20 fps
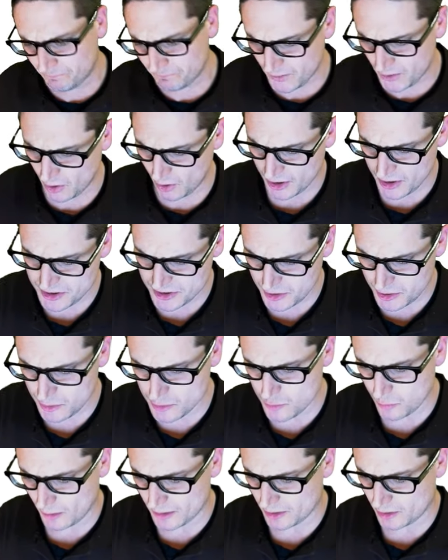You know, I used to use
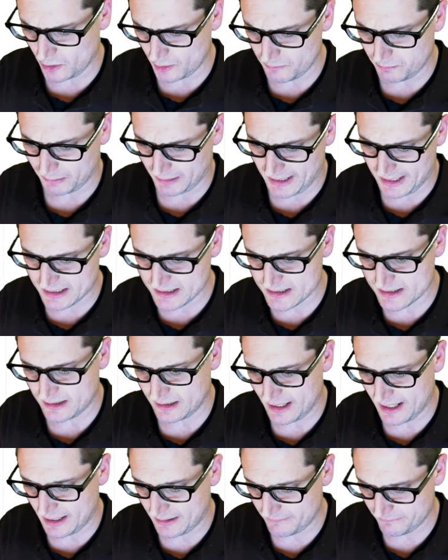one called Blank
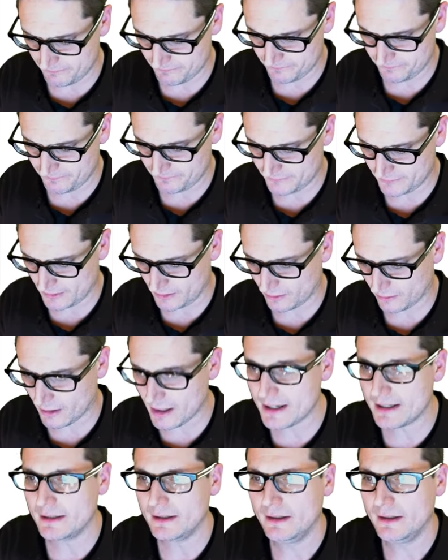Slate, all right?